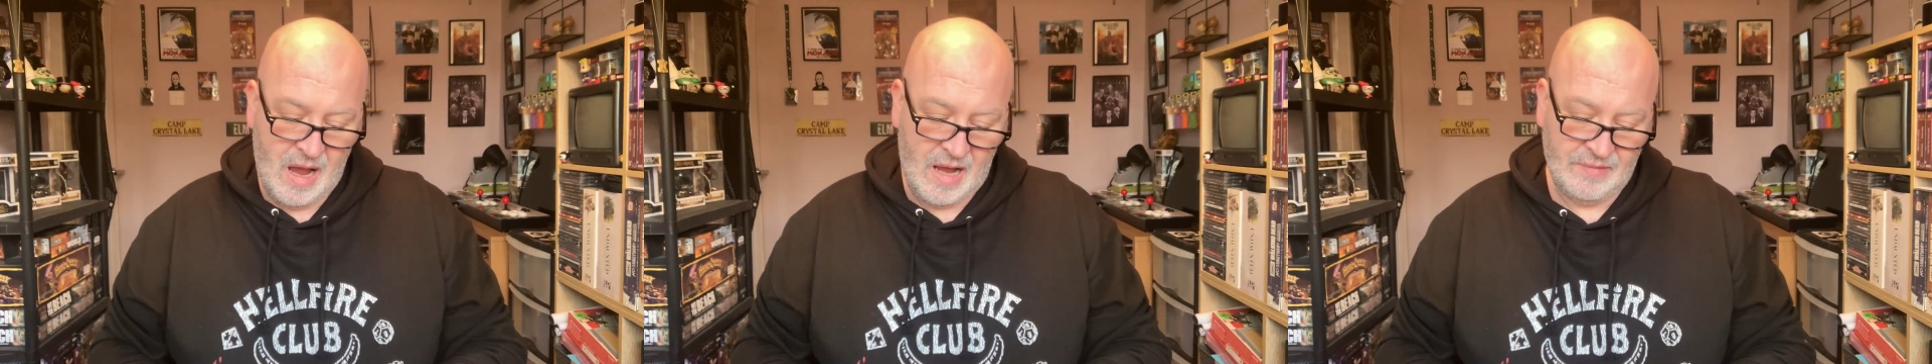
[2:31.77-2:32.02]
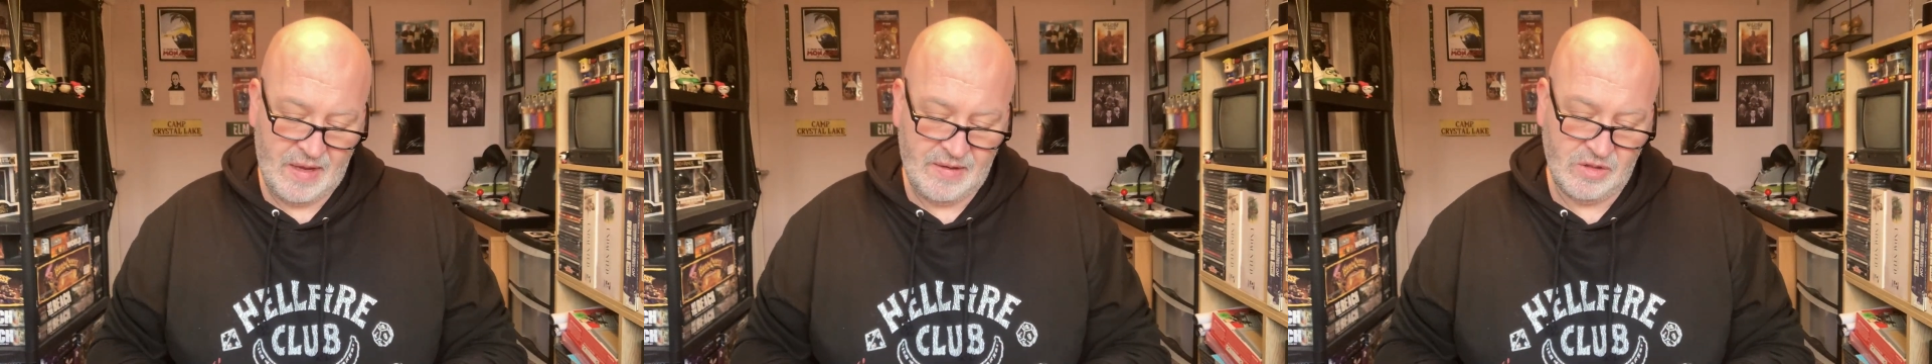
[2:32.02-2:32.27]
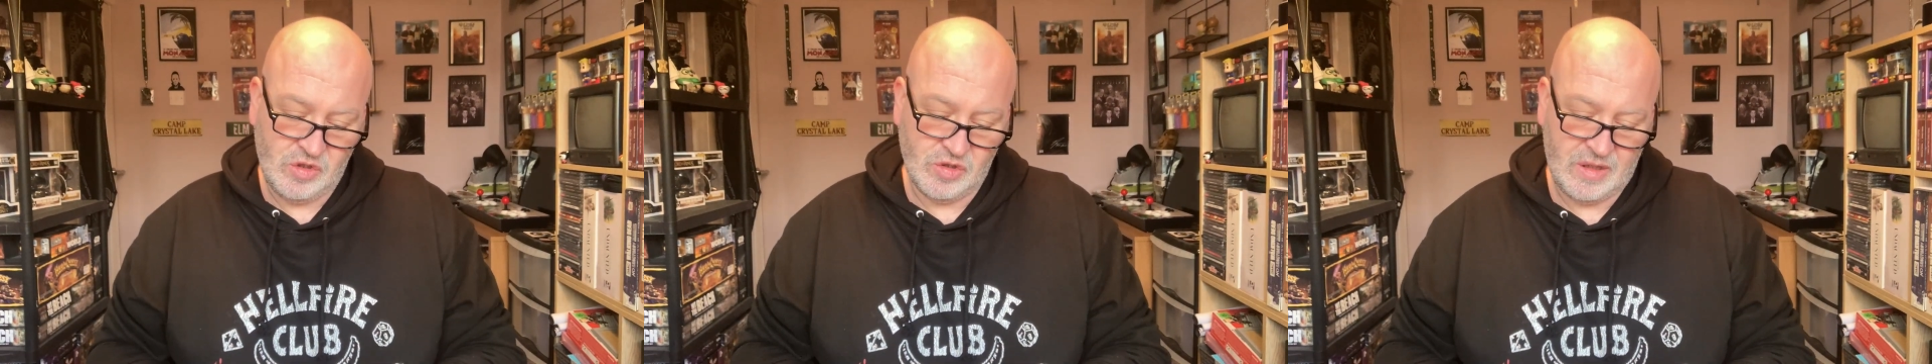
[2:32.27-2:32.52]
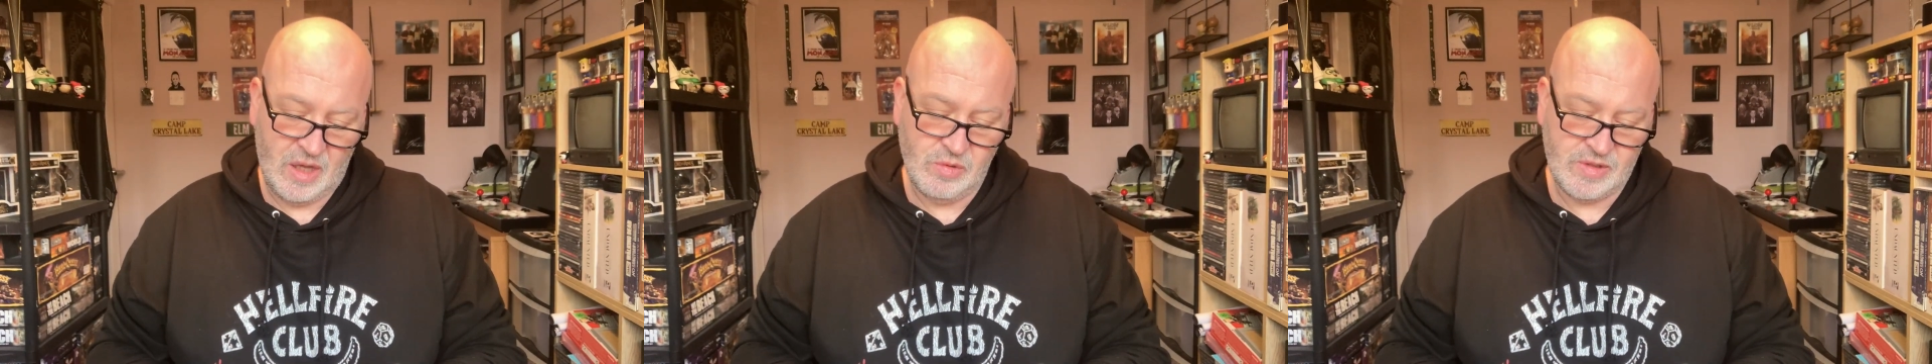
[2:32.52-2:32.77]
And then
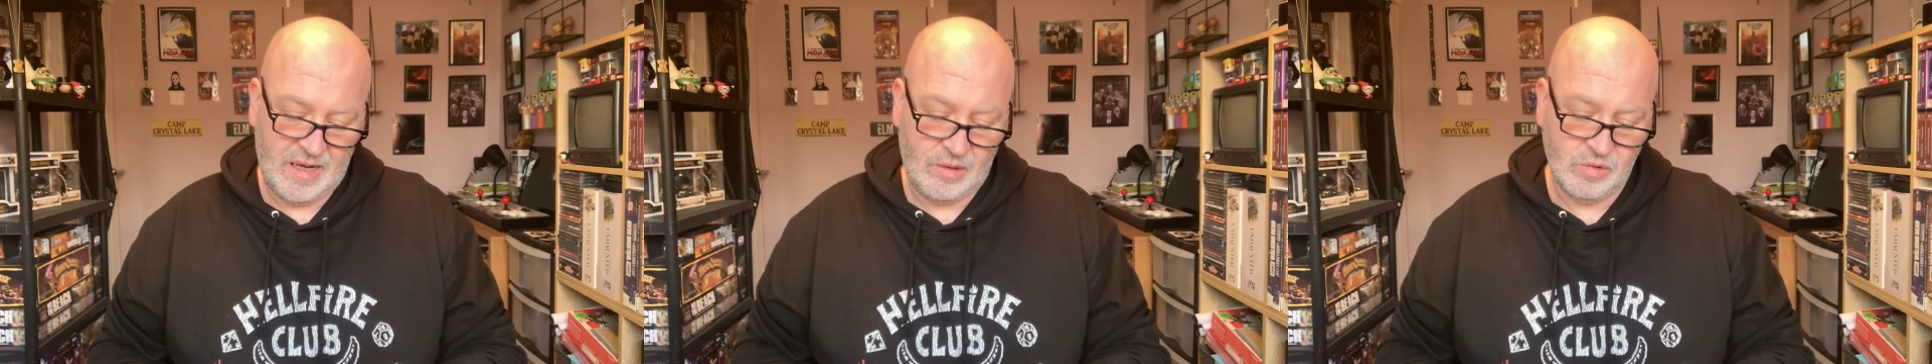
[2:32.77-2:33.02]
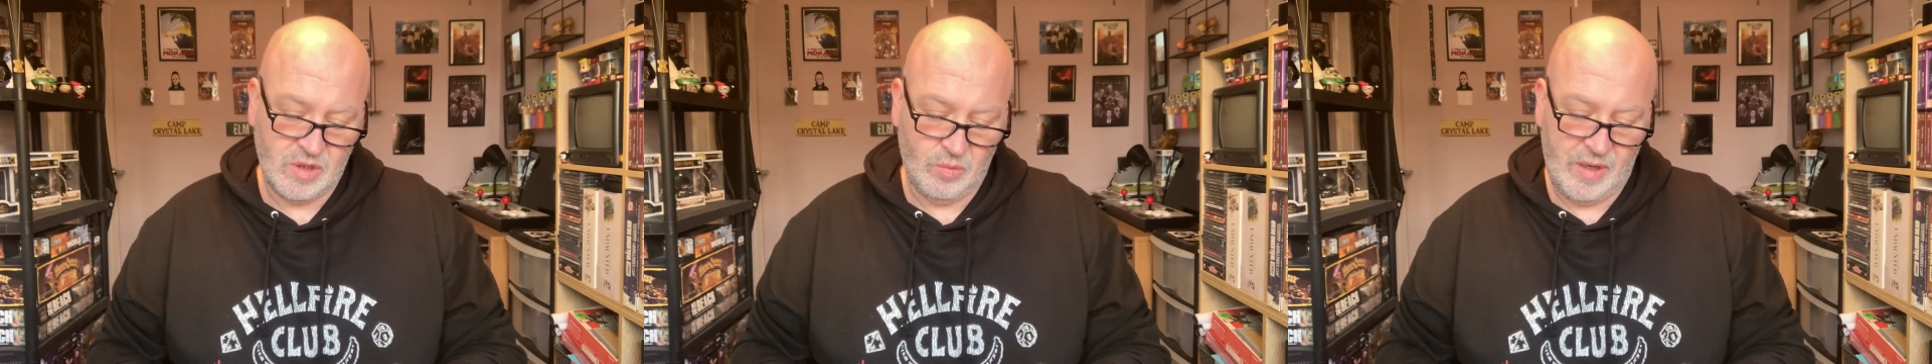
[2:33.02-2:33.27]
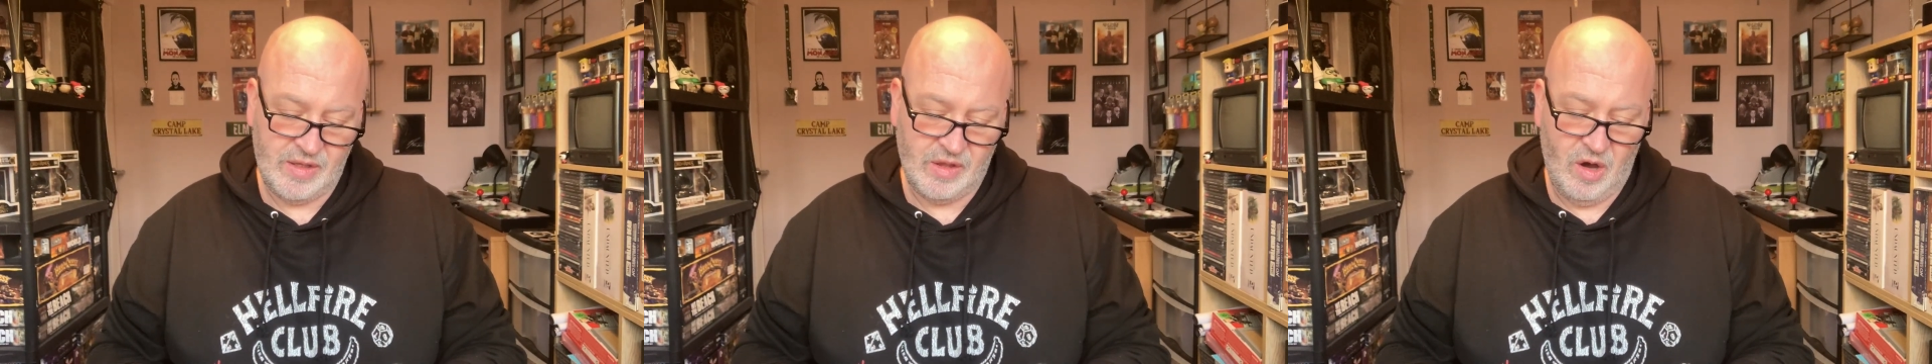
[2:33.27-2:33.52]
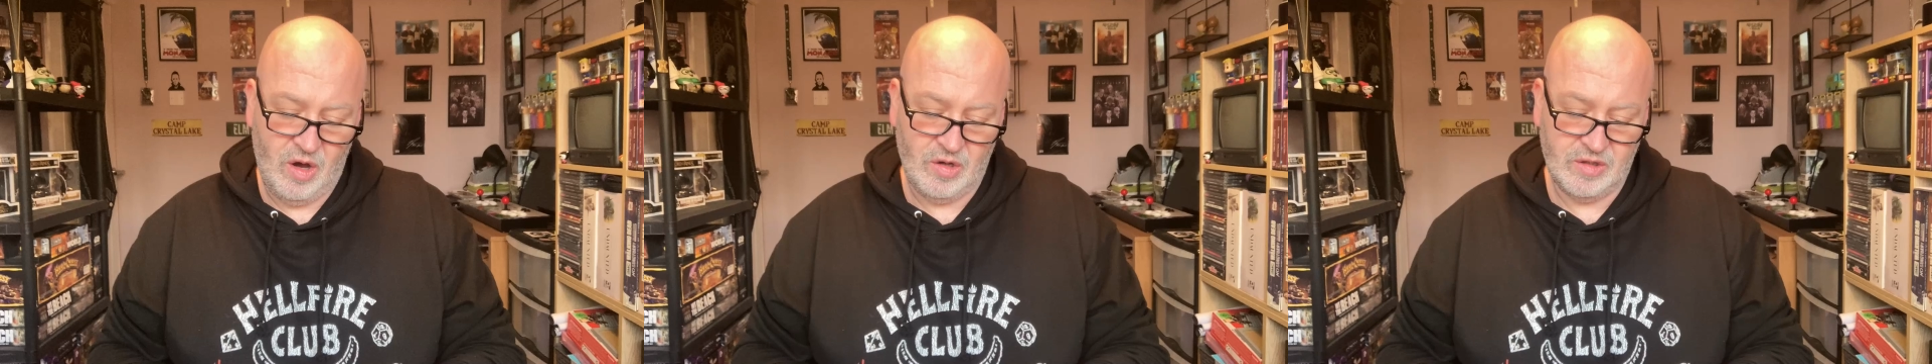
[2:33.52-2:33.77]
just close it out with
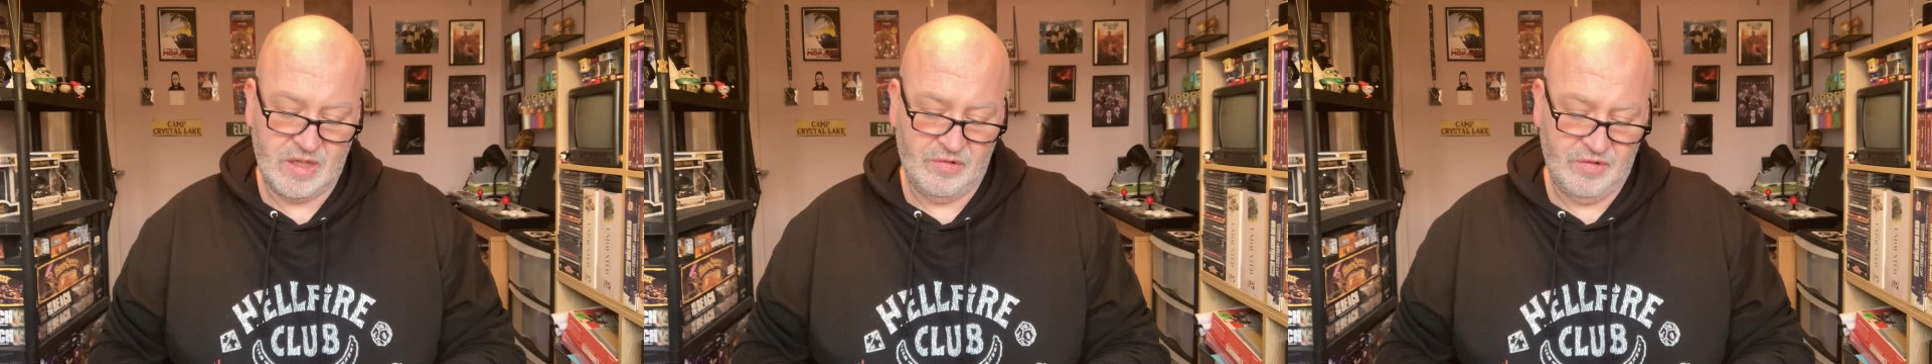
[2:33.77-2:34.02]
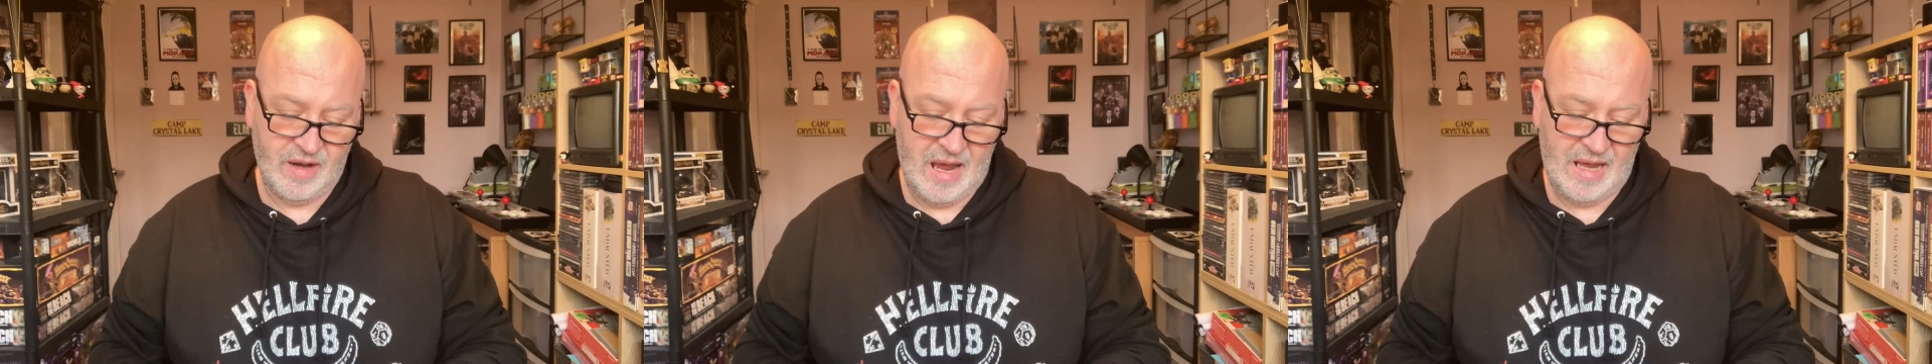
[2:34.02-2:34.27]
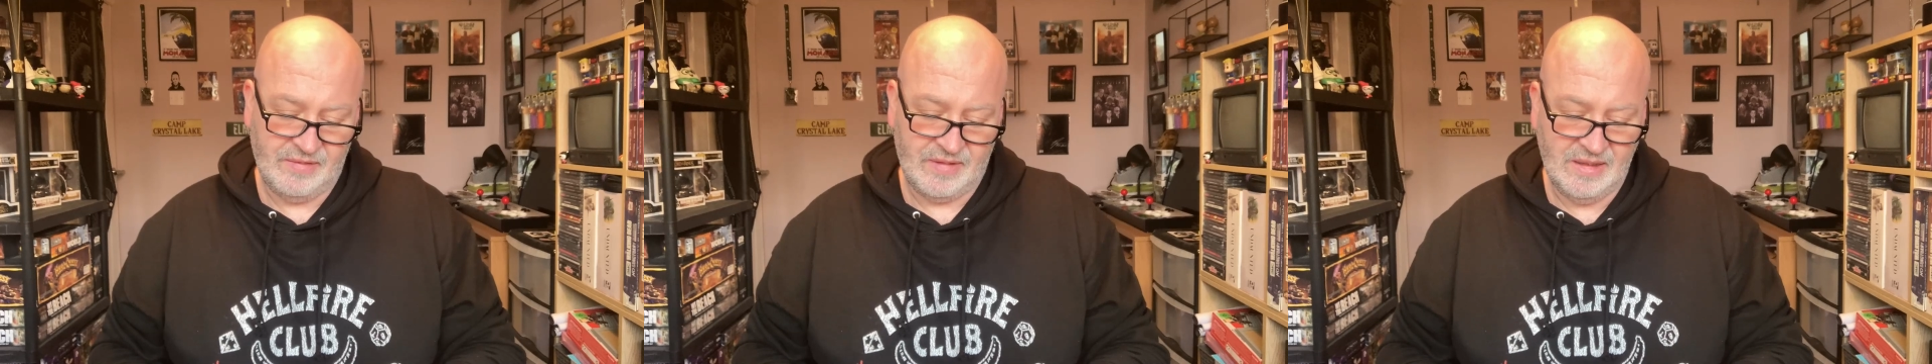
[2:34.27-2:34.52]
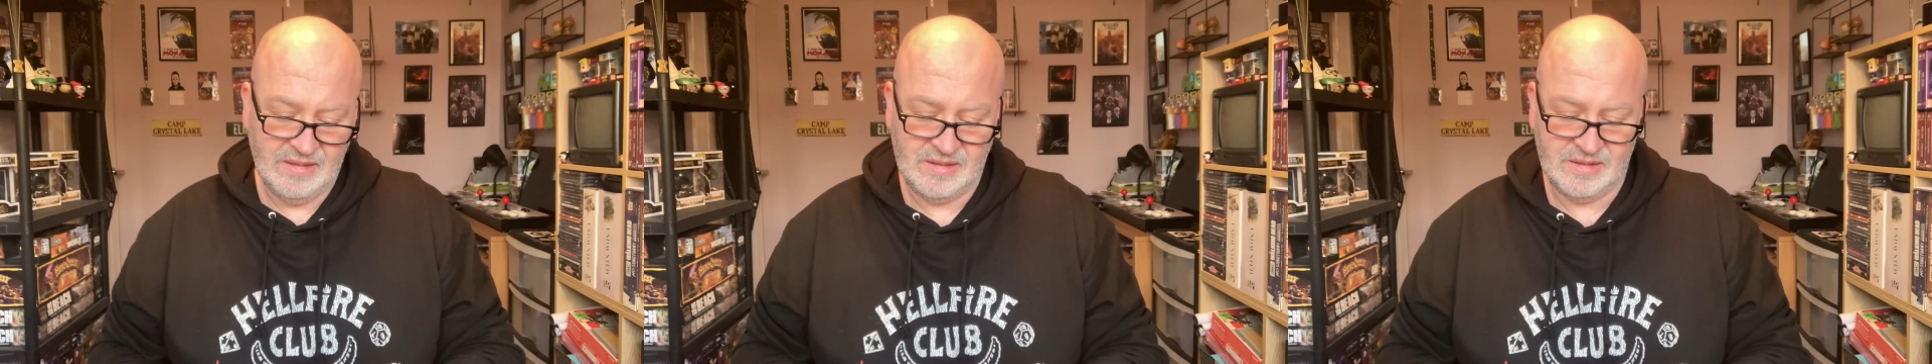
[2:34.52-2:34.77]
our different
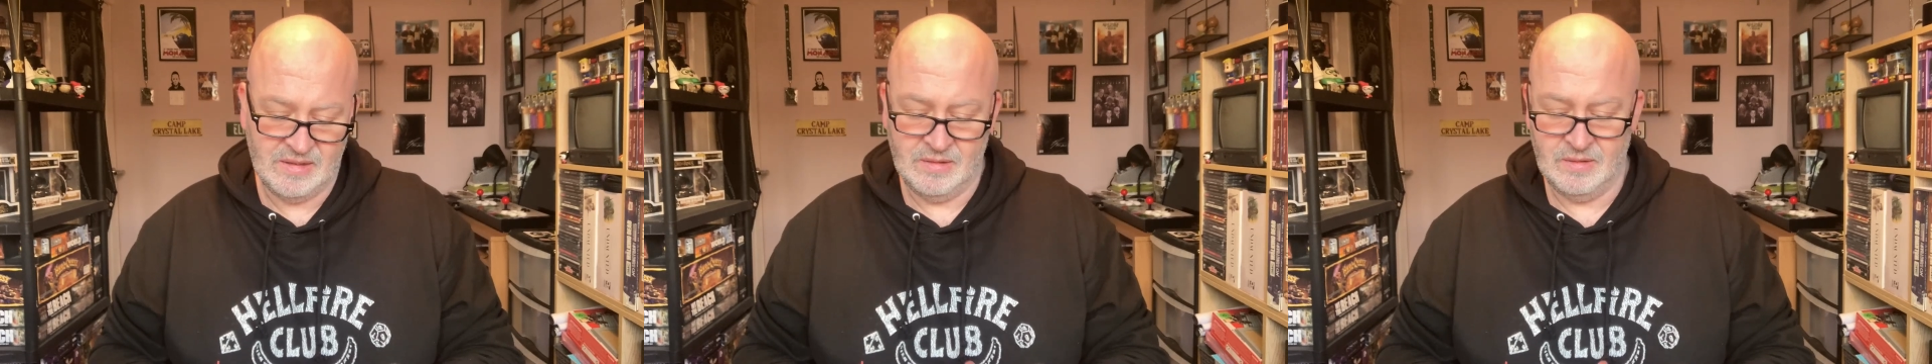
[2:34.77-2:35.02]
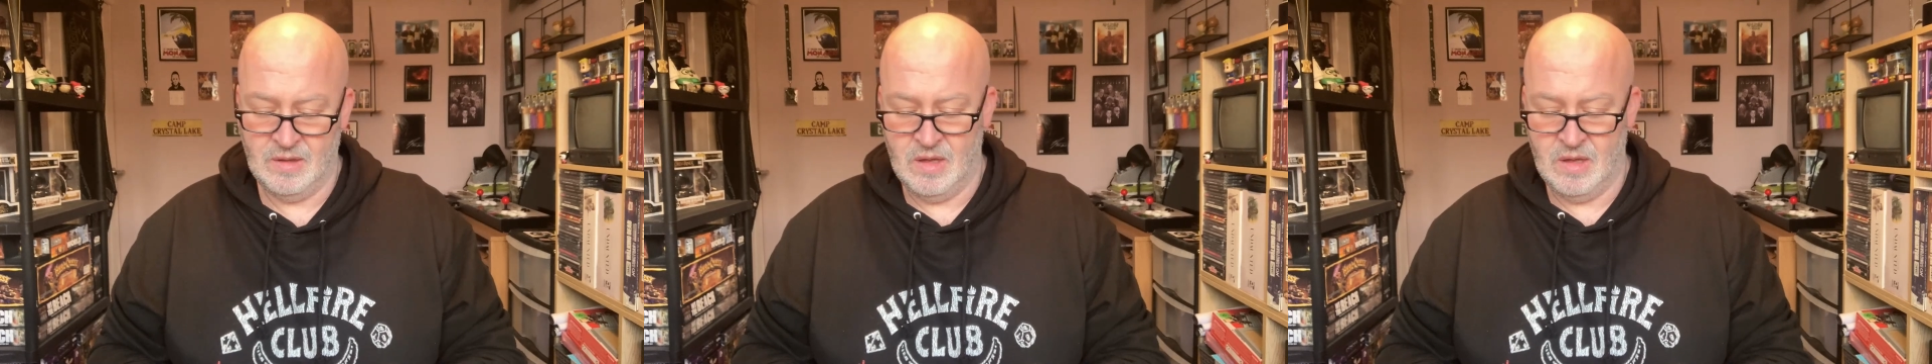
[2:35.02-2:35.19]
endings.